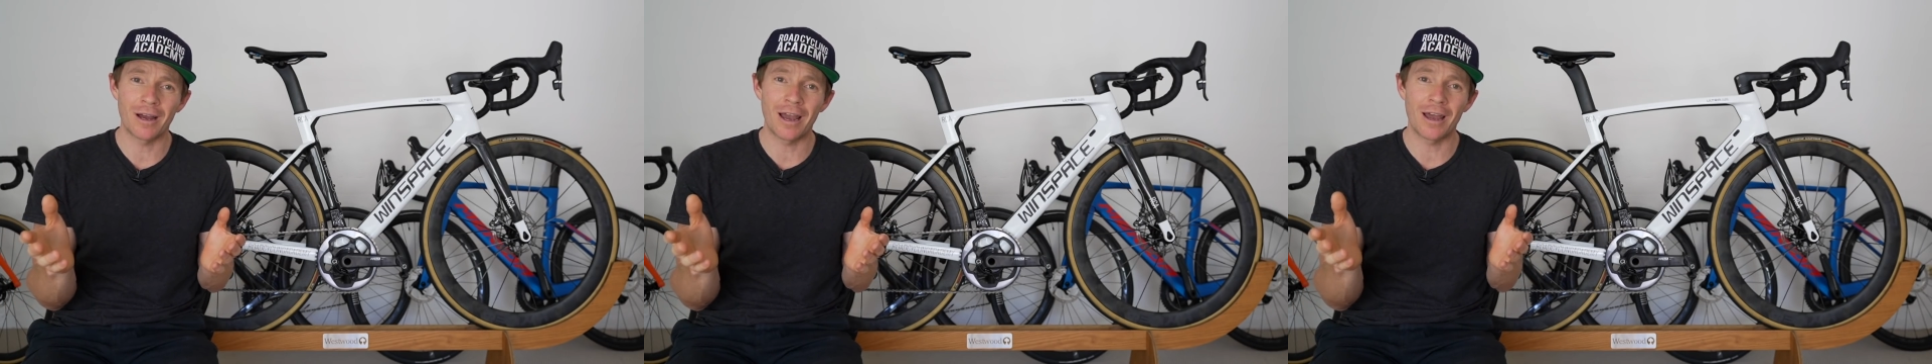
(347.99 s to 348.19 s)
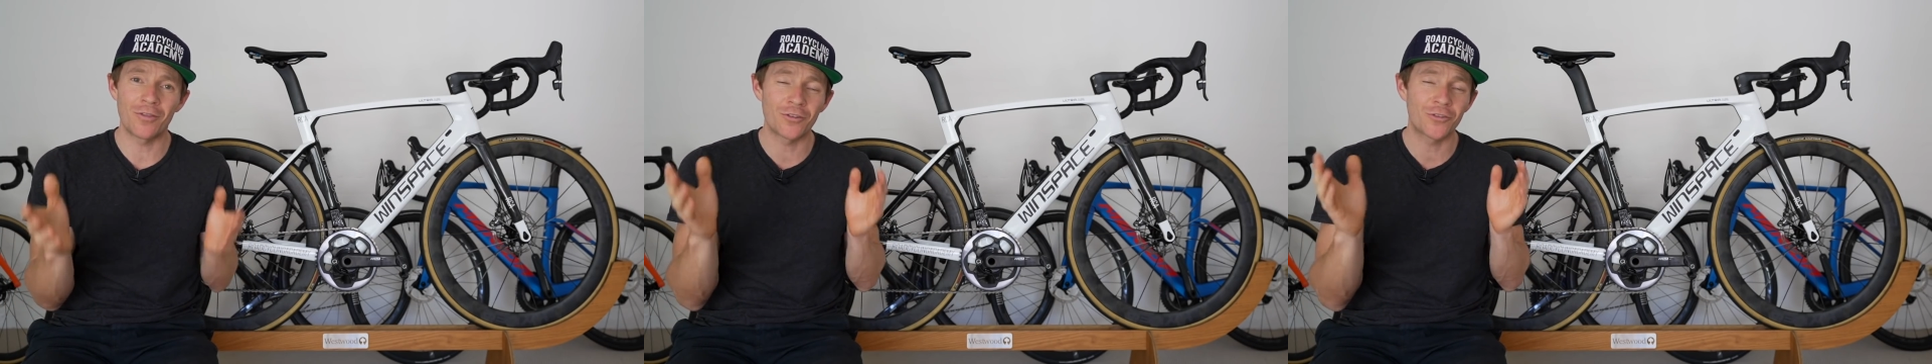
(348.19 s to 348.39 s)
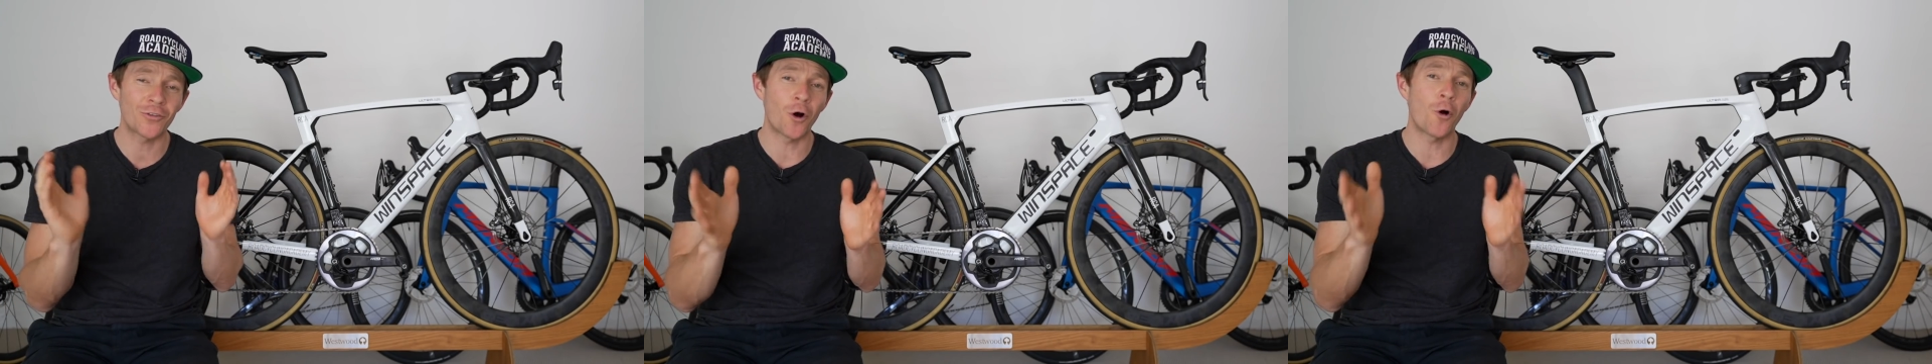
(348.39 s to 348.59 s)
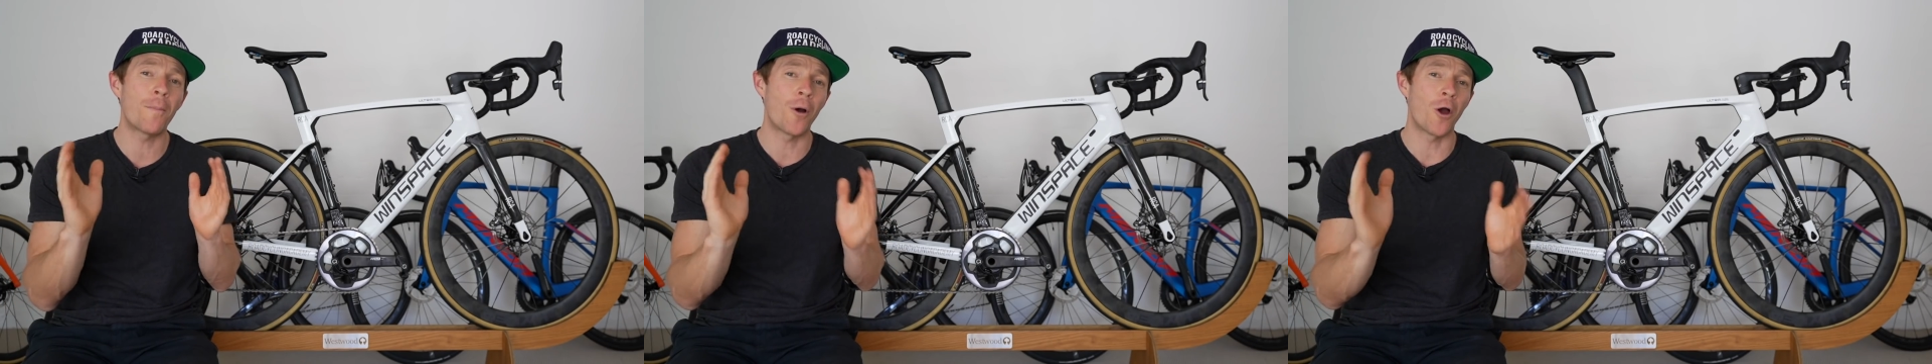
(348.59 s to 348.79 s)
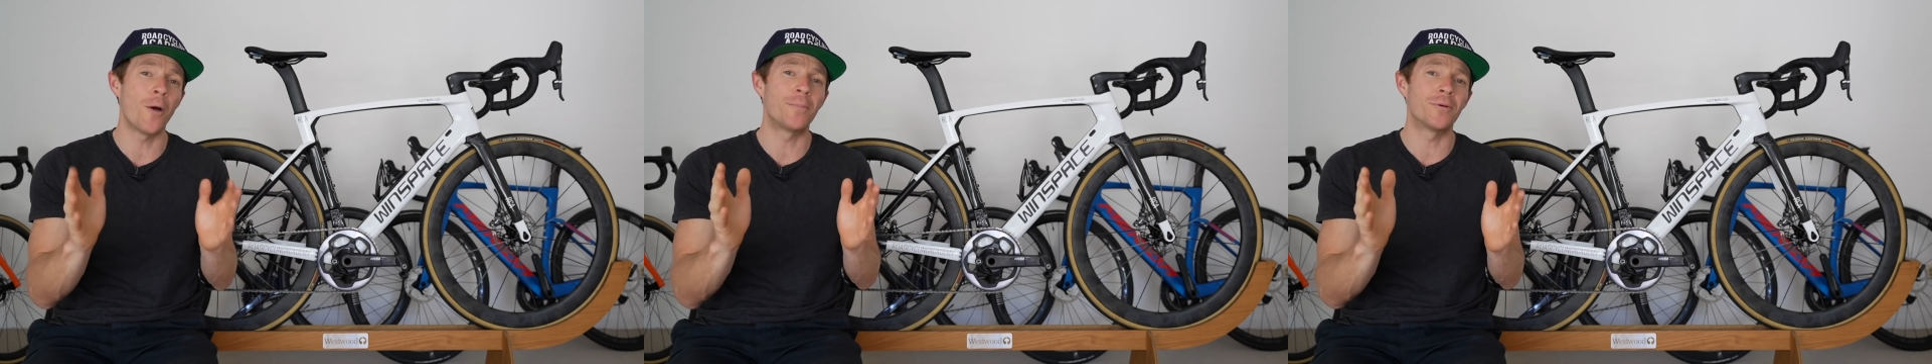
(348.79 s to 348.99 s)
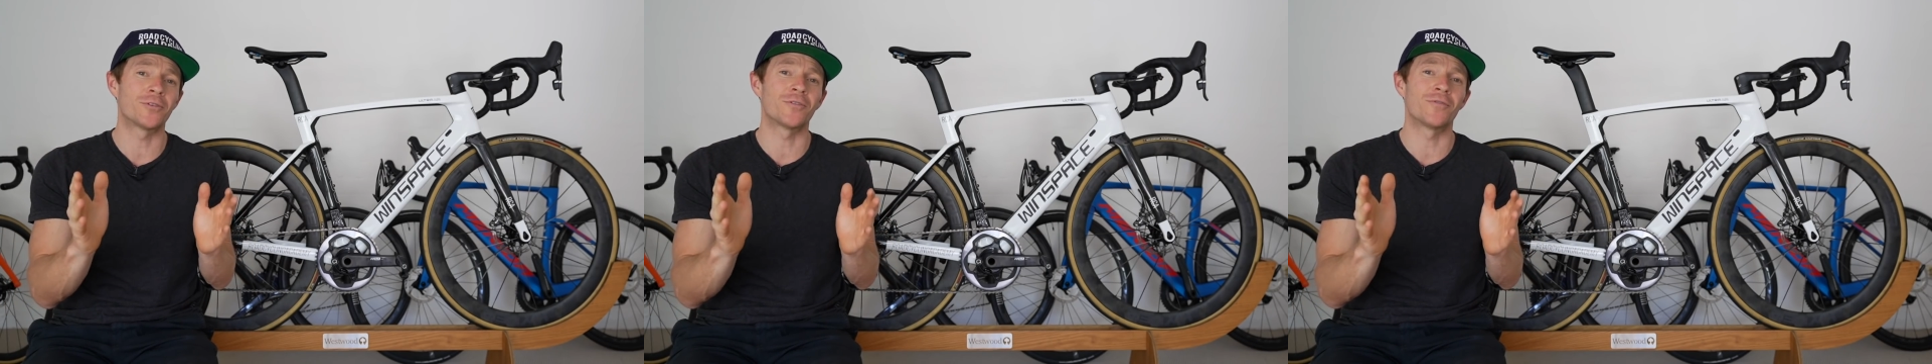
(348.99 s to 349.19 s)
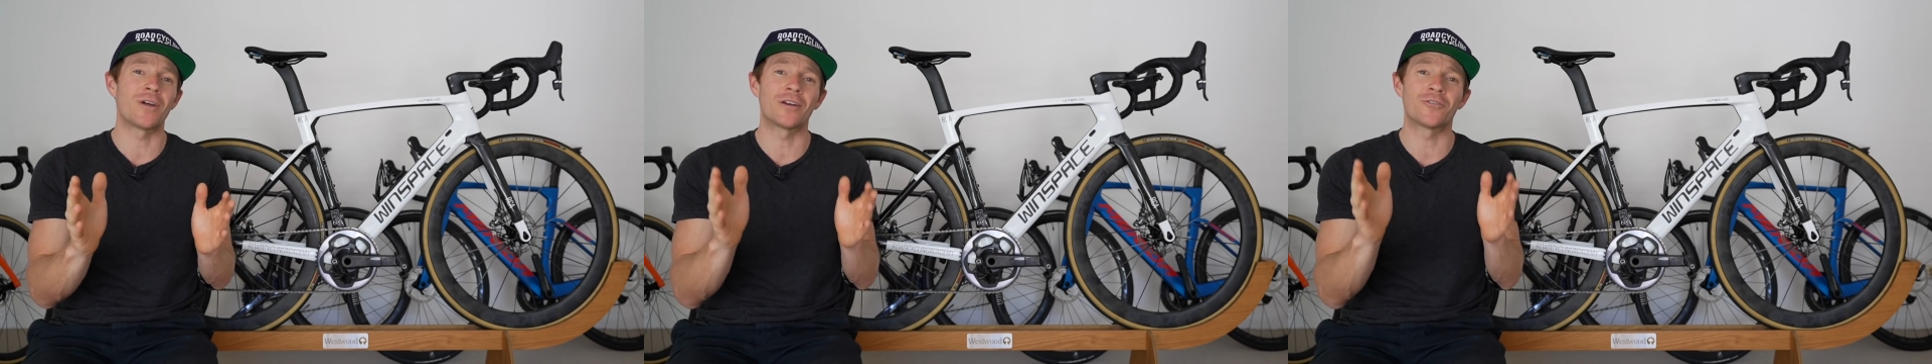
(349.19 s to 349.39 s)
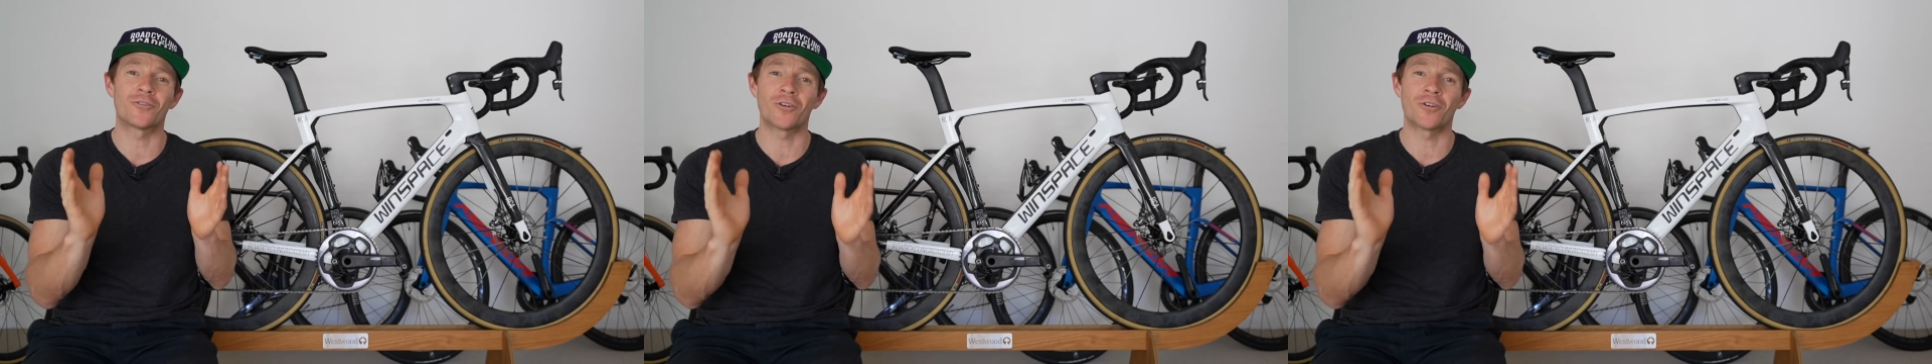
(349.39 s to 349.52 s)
and the sole purpose of that